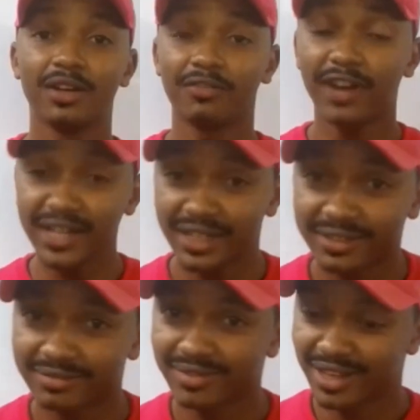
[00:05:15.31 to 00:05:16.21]
Finally,
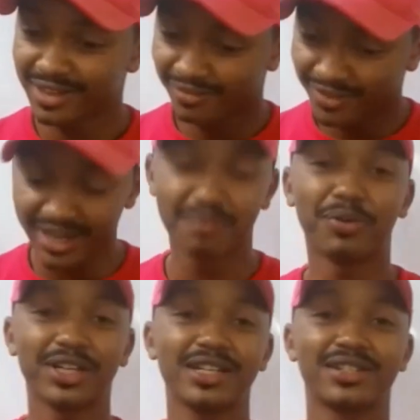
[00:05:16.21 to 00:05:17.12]
and the very
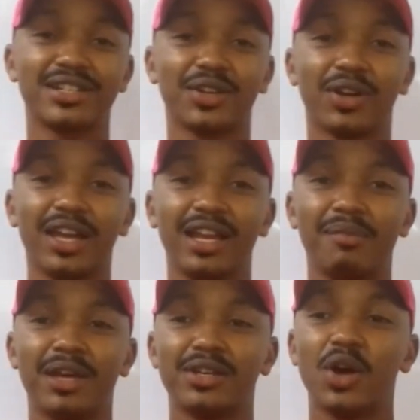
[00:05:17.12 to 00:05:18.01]
important critical
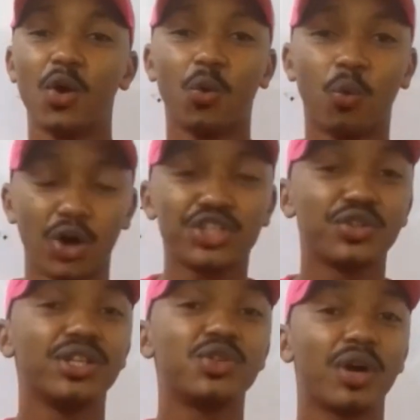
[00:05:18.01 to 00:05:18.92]
element, what you
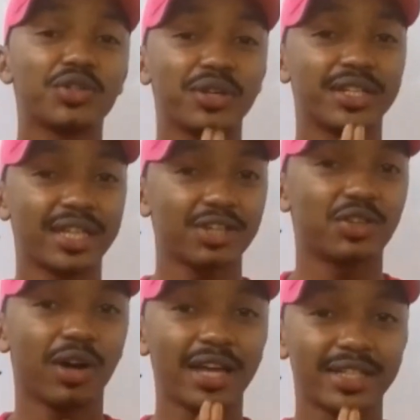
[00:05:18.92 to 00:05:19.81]
need to actually start
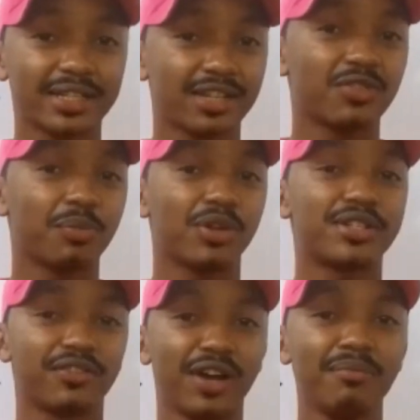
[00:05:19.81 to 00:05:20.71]
a successful
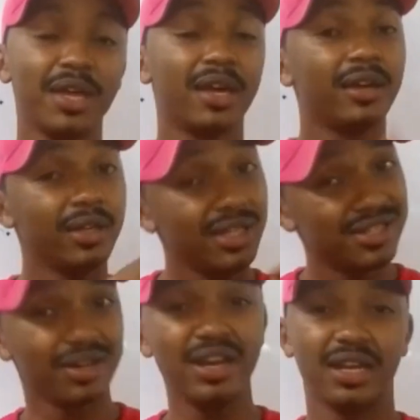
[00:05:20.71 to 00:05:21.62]
poultry farm is
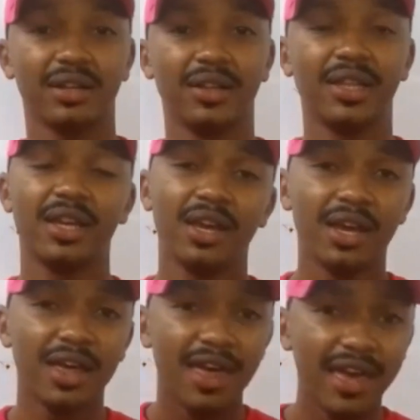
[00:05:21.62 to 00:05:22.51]
training.
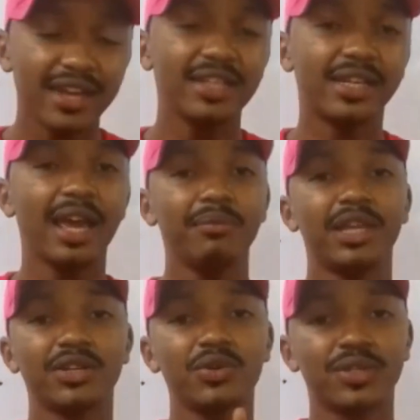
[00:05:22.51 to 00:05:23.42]
Anytime
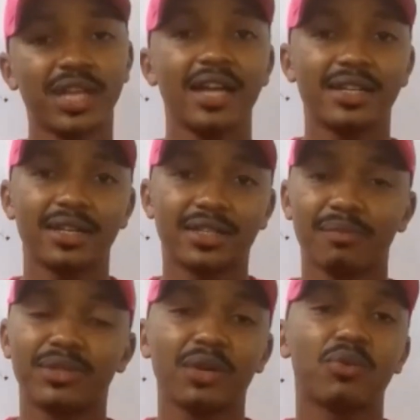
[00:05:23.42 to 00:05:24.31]
that you start
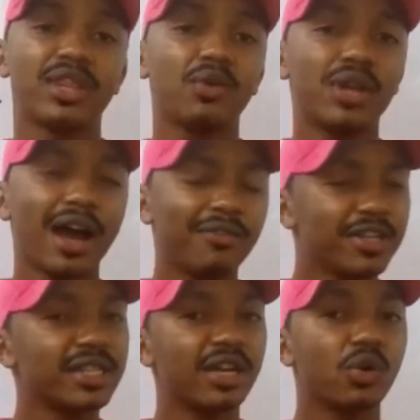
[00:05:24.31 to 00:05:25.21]
something without
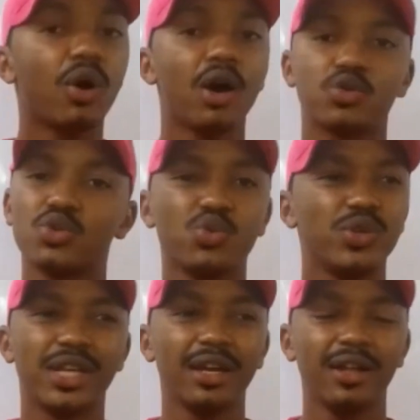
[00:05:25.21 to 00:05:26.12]
having the know-how to do
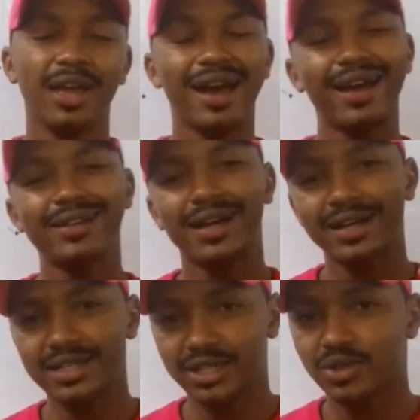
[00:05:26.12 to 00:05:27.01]
it, I
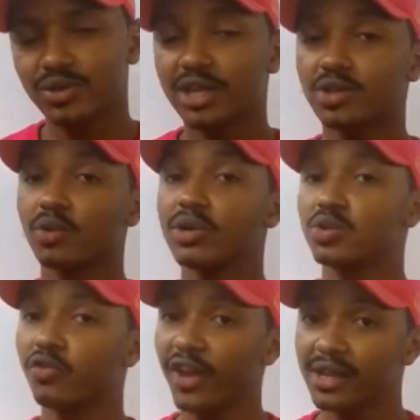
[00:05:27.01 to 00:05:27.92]
guarantee you that you're going
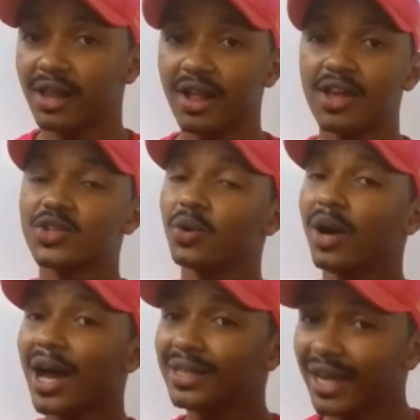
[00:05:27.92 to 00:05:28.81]
to fail. So
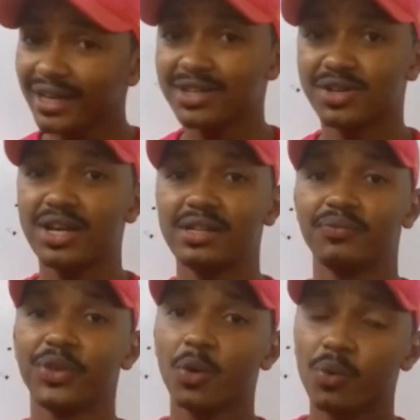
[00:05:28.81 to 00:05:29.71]
attend a training.
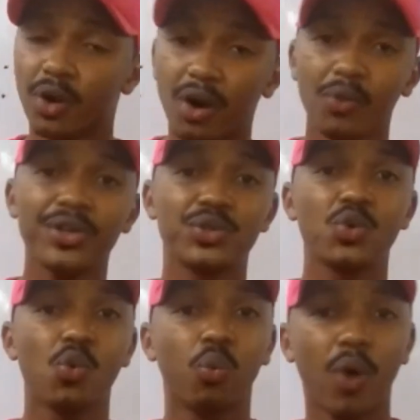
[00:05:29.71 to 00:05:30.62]
We always
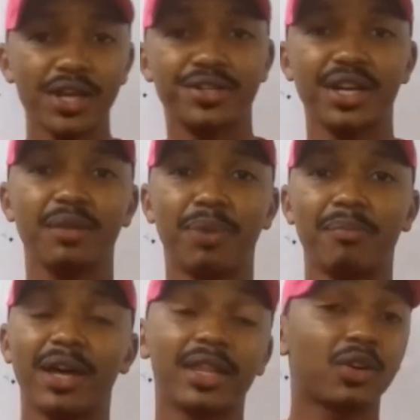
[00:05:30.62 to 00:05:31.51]
do one training per
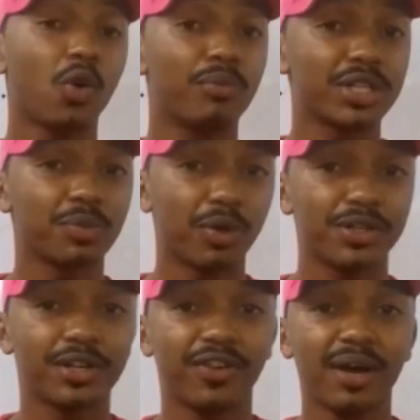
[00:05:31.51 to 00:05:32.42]
month at Home Range
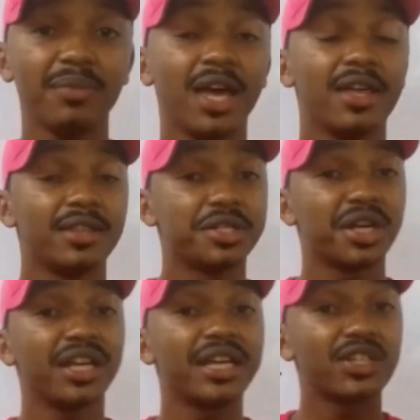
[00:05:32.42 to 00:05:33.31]
Poultry Farm. The
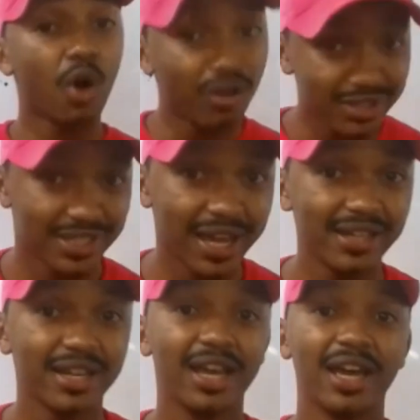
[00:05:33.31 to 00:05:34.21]
training is on site
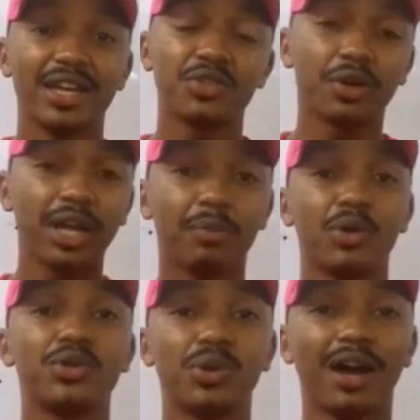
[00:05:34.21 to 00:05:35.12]
and you're able
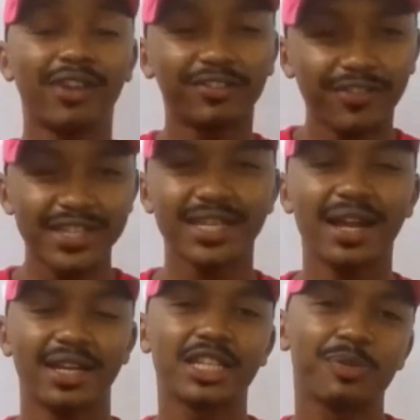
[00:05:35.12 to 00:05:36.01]
to have a first-hand
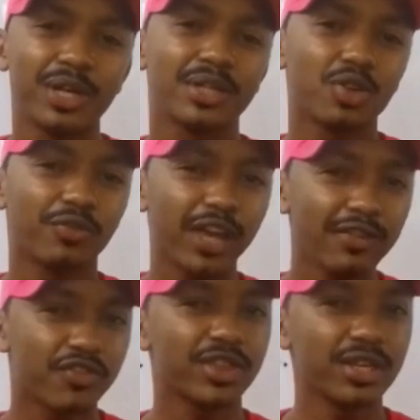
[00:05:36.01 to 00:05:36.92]
experience of
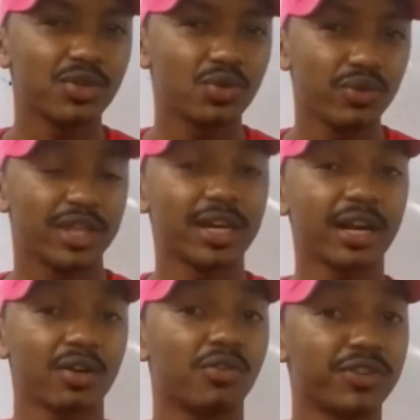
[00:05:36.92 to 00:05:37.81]
everything to do with the
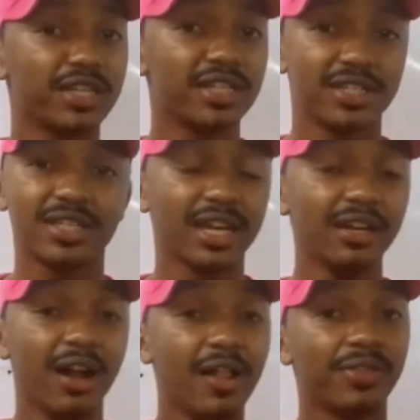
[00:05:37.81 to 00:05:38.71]
rearing of Kienyeji chicken.
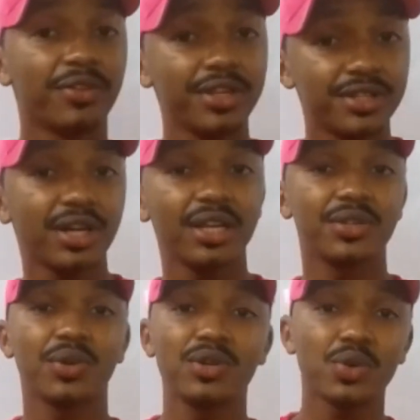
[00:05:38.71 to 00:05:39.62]
Now this training is
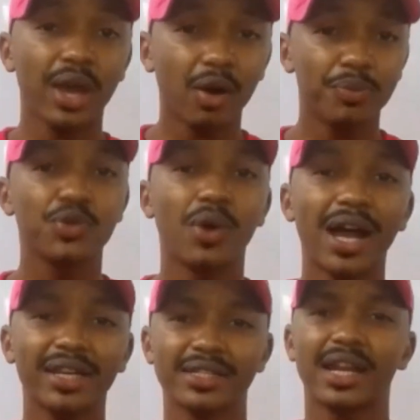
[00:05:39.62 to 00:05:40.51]
going to help you
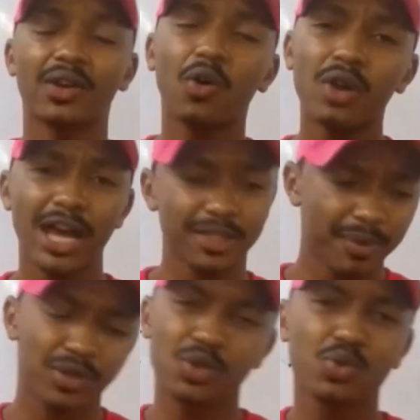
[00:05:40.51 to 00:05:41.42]
understand all
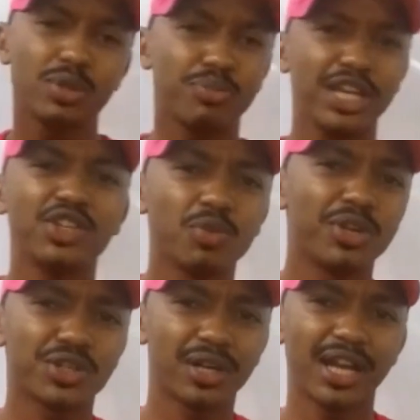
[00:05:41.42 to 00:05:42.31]
aspects to do with
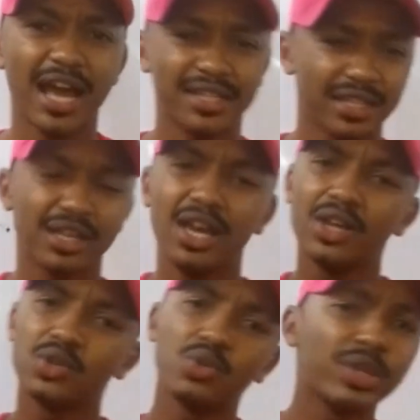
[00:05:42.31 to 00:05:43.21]
incubation and hatching,
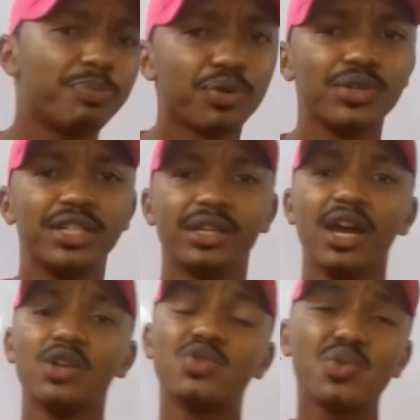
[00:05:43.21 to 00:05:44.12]
to do with brooding,
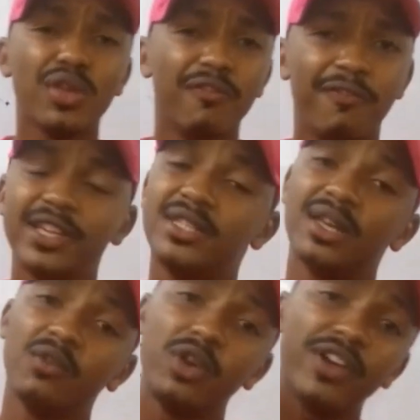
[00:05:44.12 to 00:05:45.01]
to do with feeds.
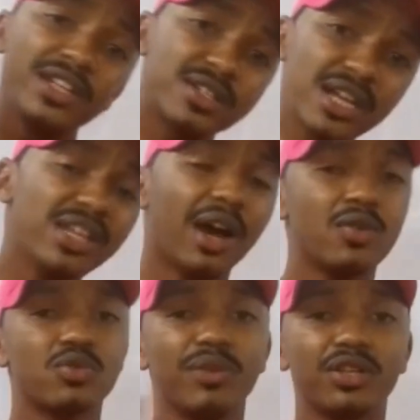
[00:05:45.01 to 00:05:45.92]
We even train you how to
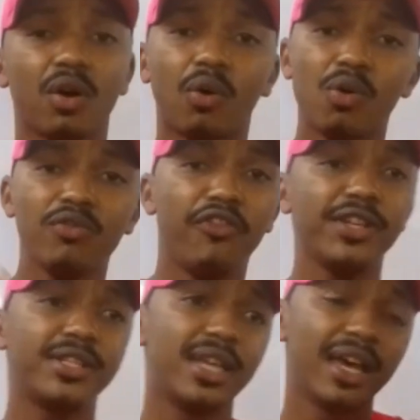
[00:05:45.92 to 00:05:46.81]
make your own
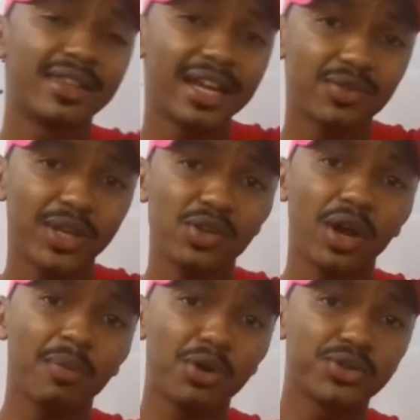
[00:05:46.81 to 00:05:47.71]
feeds. That way you're
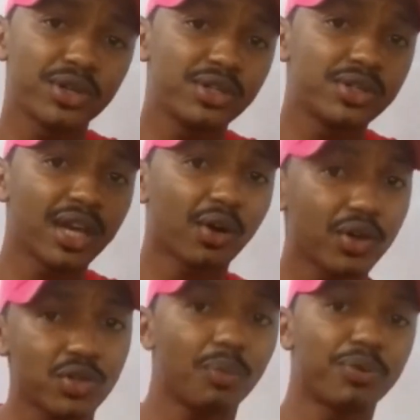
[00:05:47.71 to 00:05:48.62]
able to reduce the cost
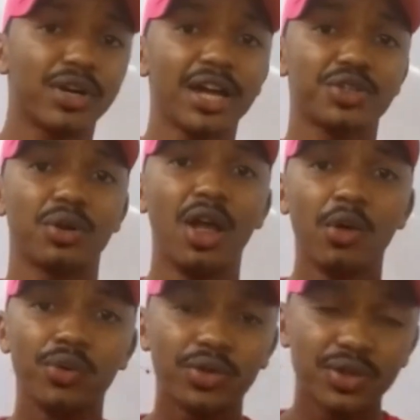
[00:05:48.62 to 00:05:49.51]
of production. We
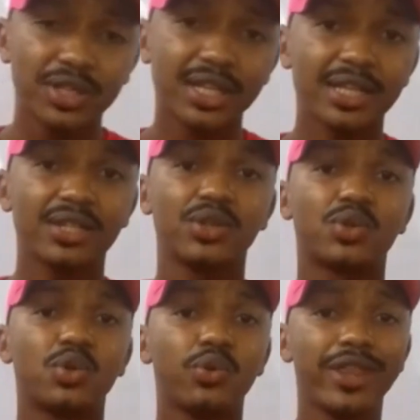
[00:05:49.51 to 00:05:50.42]
also discuss issues to
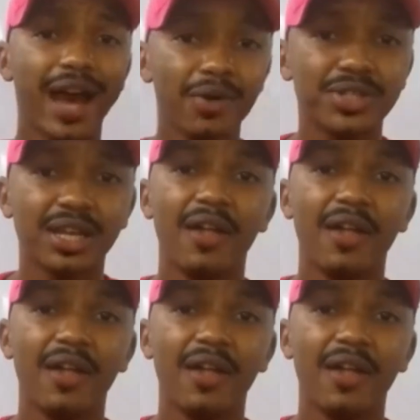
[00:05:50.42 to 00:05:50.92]
do with housing.